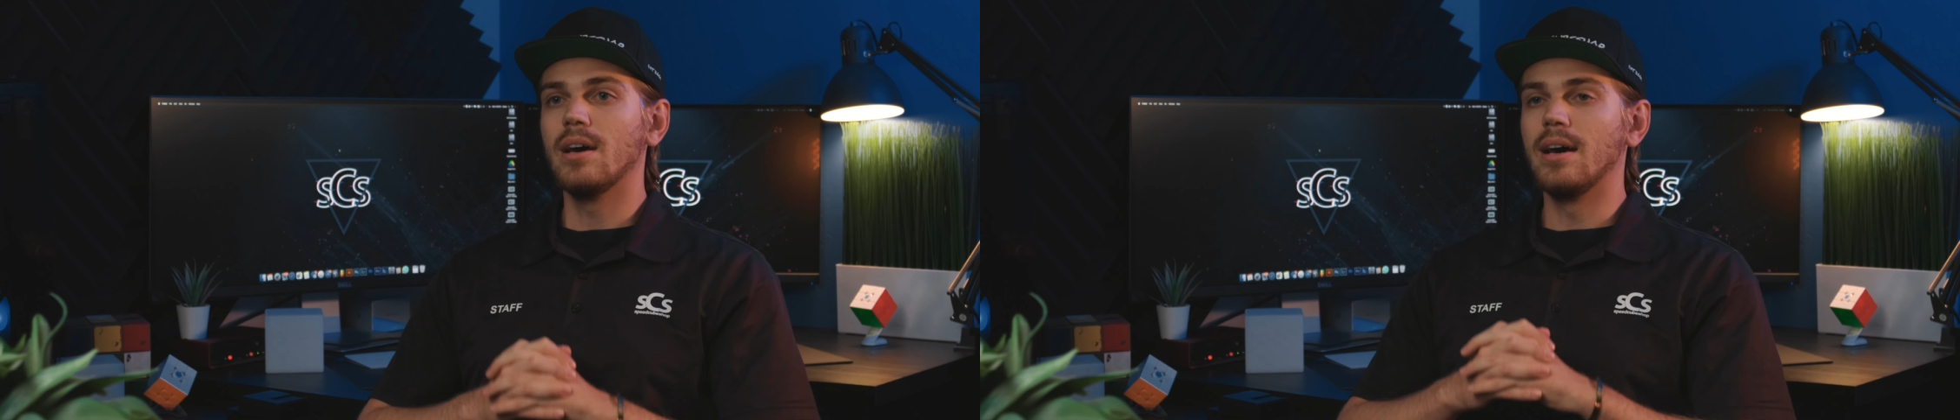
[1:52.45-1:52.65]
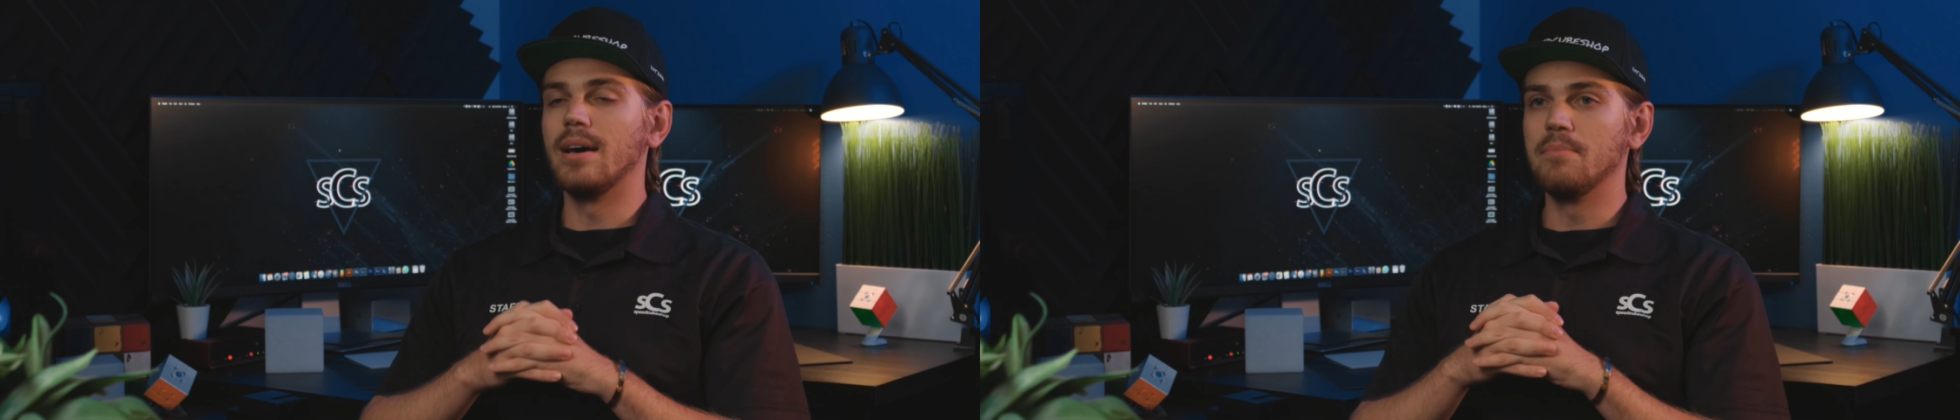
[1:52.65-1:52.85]

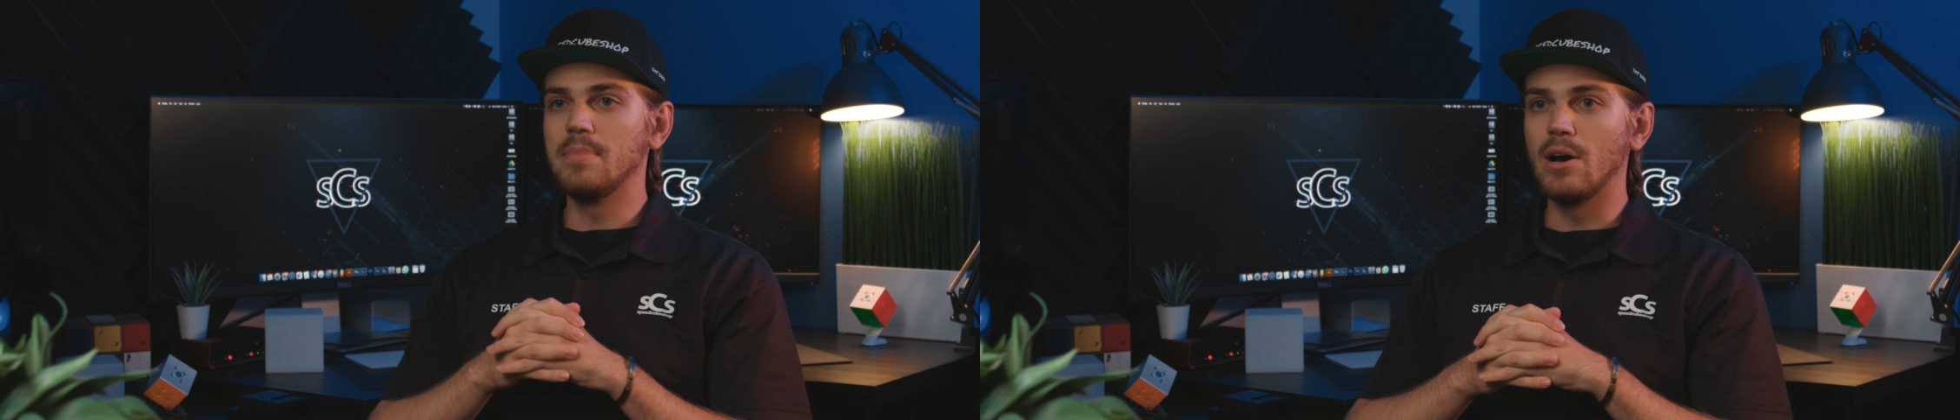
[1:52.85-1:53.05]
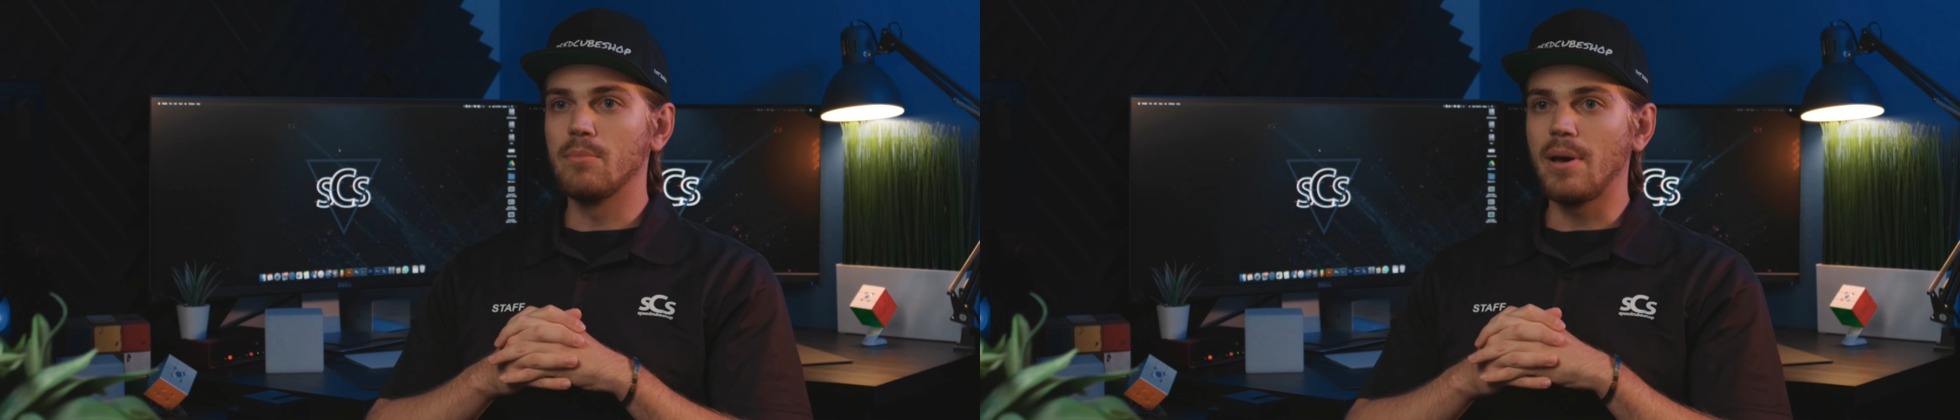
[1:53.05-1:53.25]
um,
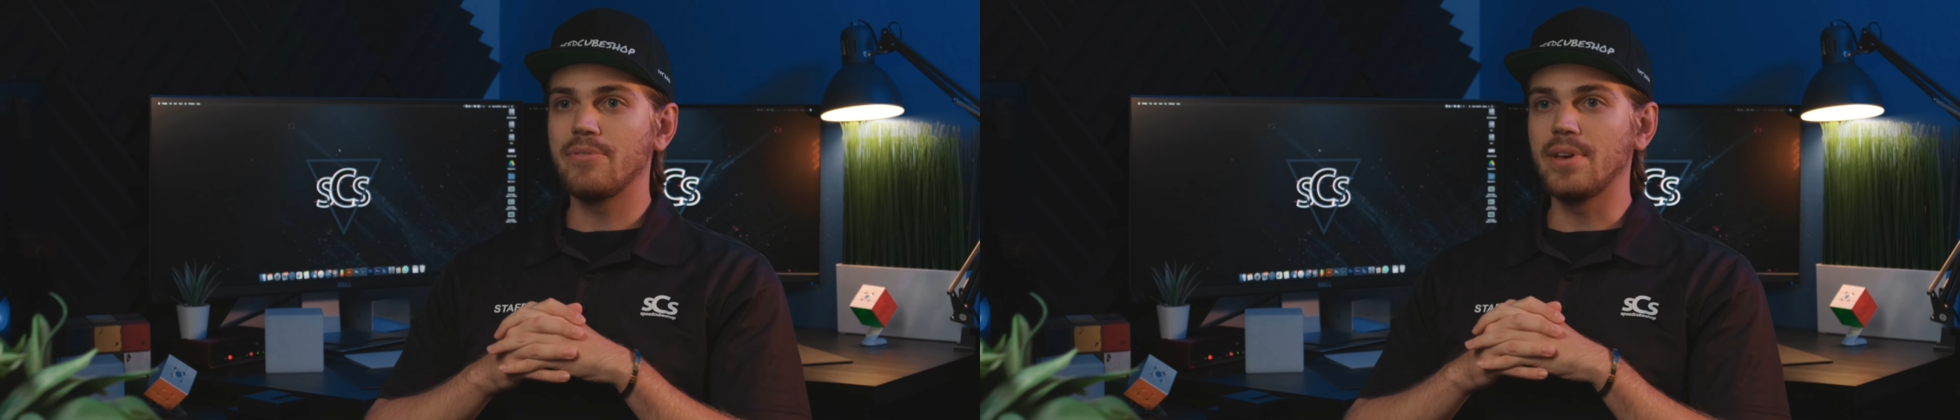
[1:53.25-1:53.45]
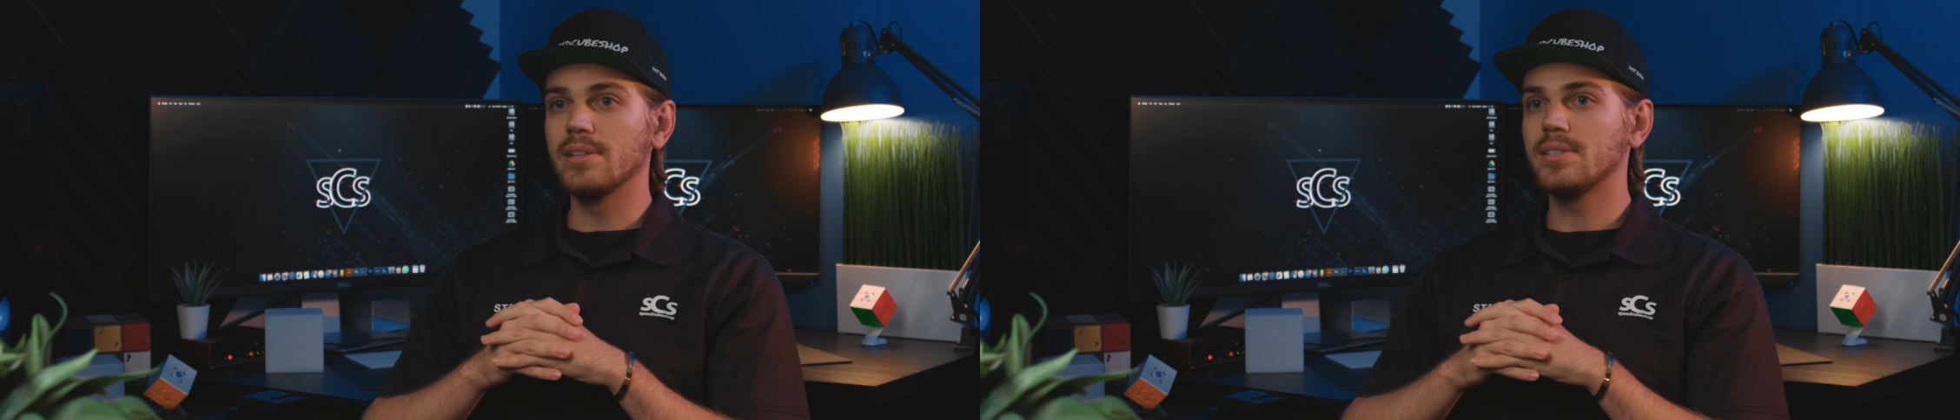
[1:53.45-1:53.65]
now my
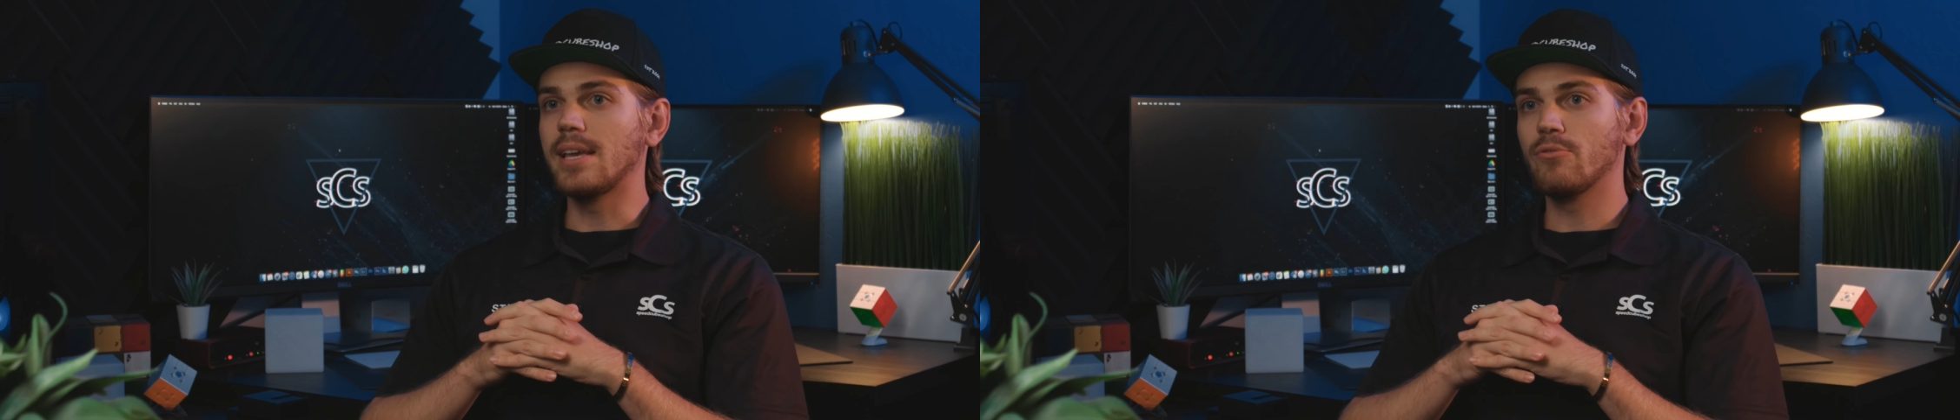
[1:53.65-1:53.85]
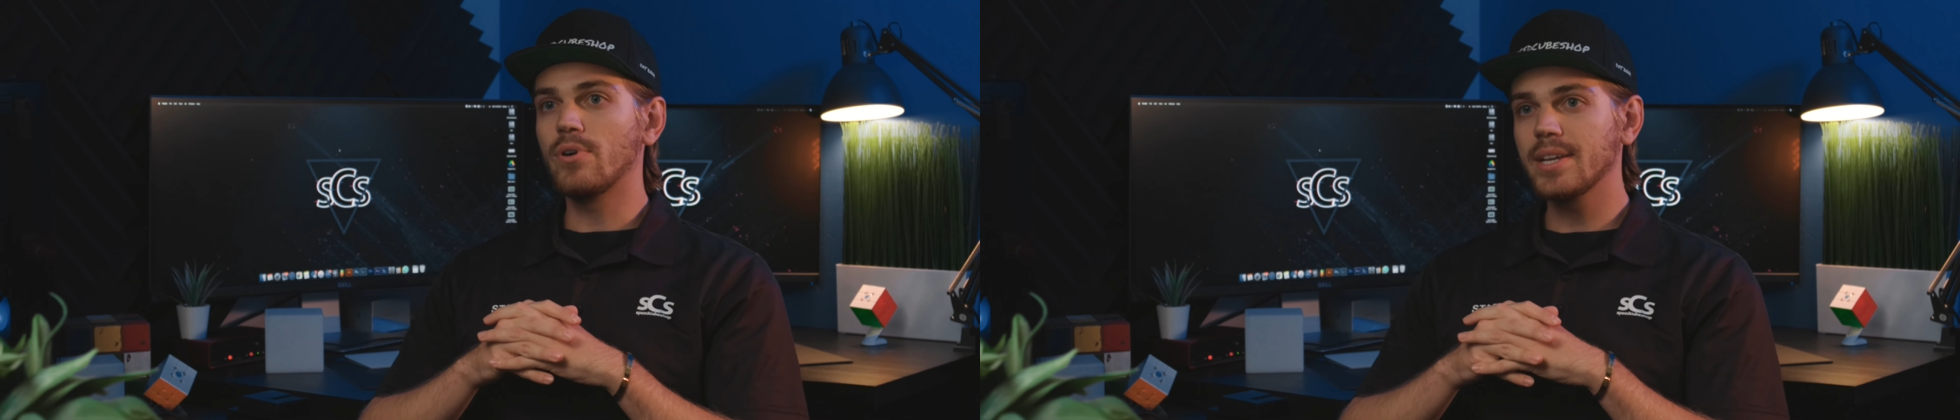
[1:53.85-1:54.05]

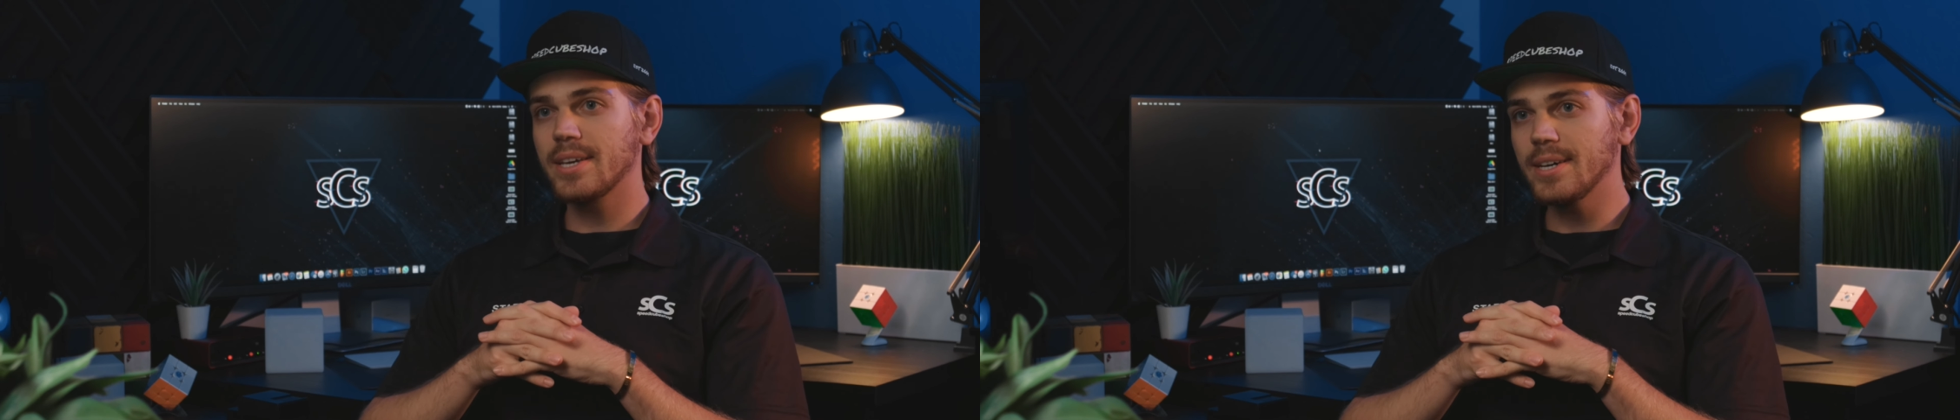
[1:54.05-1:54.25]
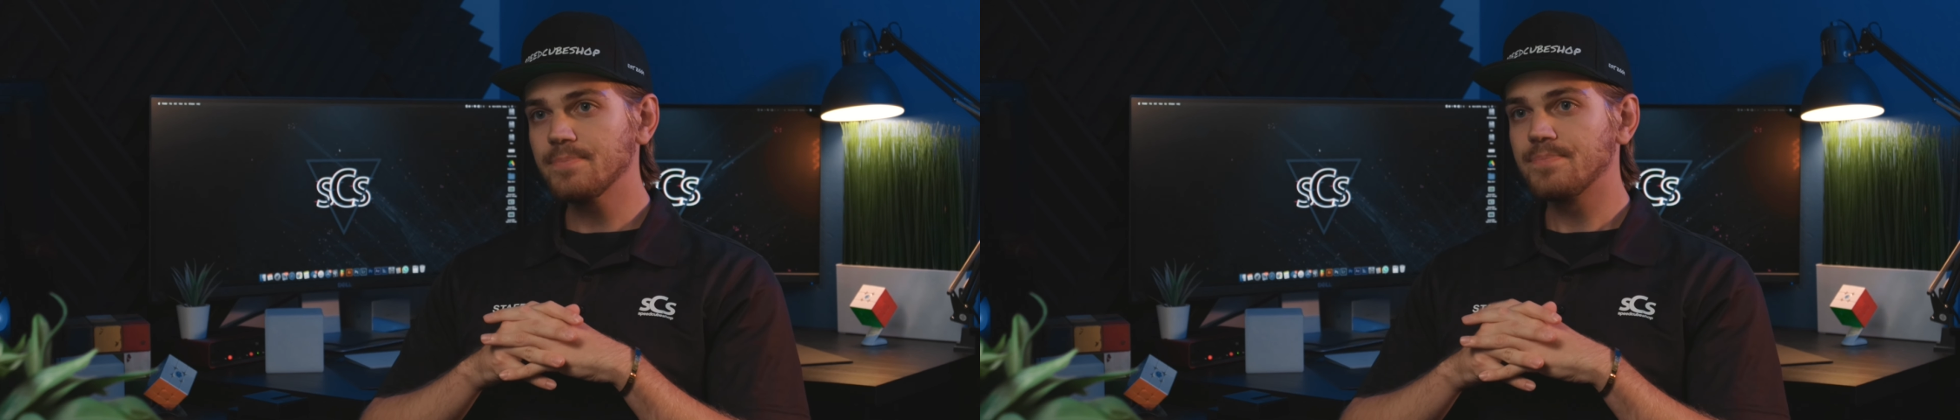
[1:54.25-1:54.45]
fiance
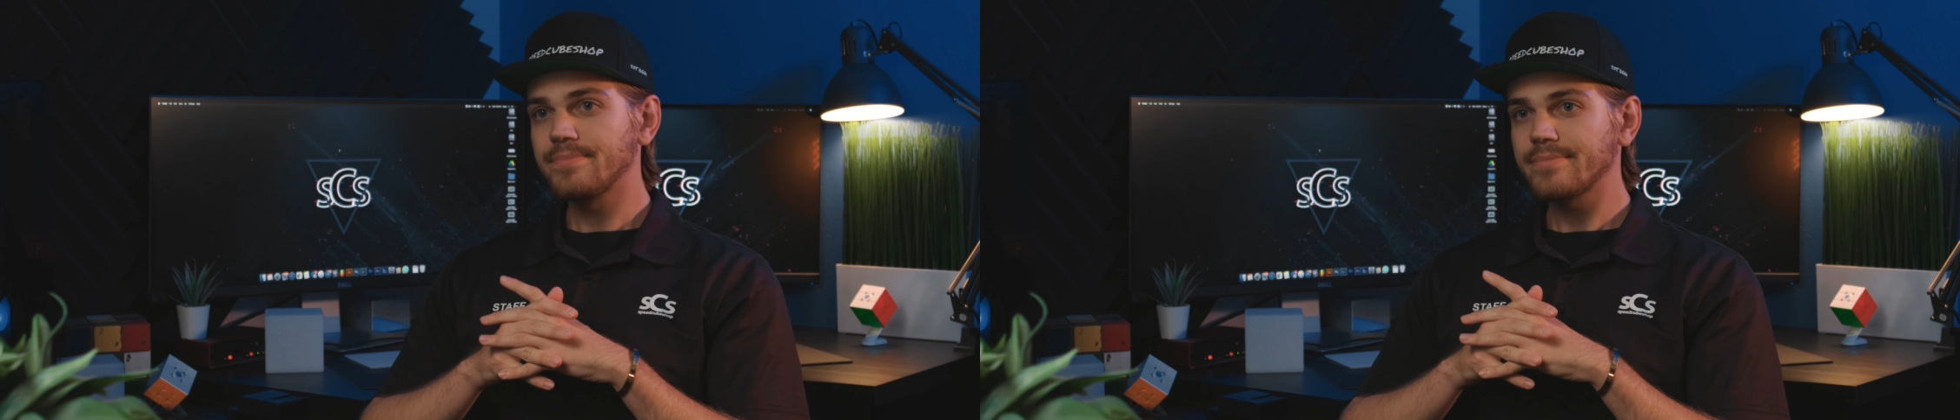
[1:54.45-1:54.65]
Veronica.